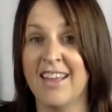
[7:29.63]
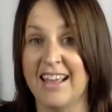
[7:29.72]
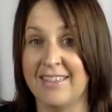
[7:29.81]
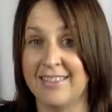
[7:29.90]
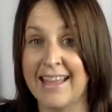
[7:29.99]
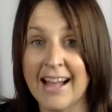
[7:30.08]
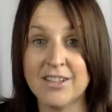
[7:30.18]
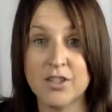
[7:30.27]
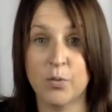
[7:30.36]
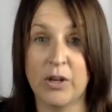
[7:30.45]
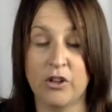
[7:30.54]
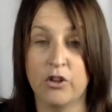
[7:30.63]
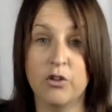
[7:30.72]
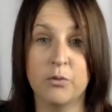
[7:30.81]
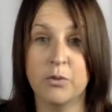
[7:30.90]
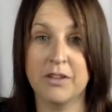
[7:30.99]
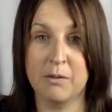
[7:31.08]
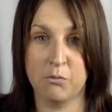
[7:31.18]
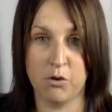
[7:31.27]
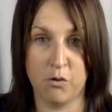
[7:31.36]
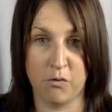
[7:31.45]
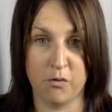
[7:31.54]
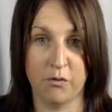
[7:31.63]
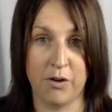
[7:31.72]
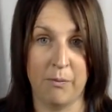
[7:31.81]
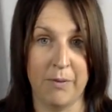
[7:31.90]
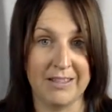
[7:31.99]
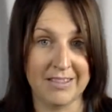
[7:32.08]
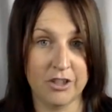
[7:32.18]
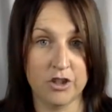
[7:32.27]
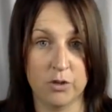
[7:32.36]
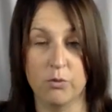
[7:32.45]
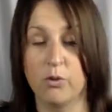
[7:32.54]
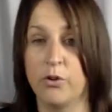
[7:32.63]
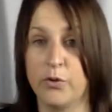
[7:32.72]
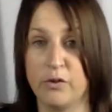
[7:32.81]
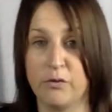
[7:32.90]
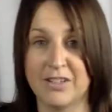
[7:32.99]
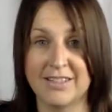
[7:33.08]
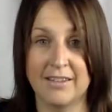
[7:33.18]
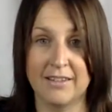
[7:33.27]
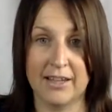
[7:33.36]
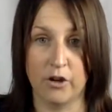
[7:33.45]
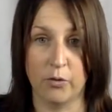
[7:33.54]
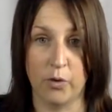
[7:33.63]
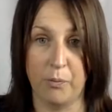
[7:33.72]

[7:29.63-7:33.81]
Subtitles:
and that's when you'll really move from a teacher role to a facilitator role,